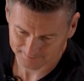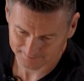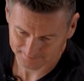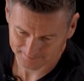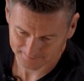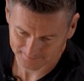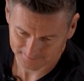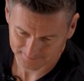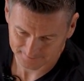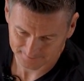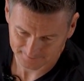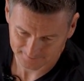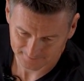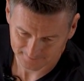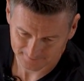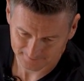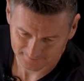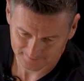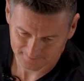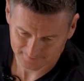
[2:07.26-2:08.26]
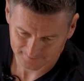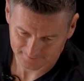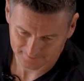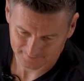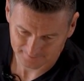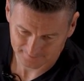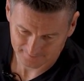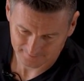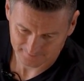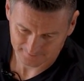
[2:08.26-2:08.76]

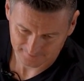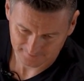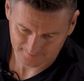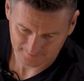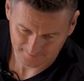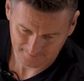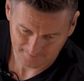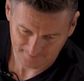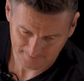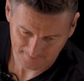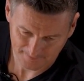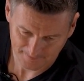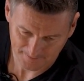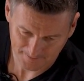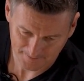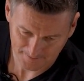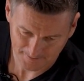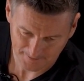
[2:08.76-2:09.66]
(silence)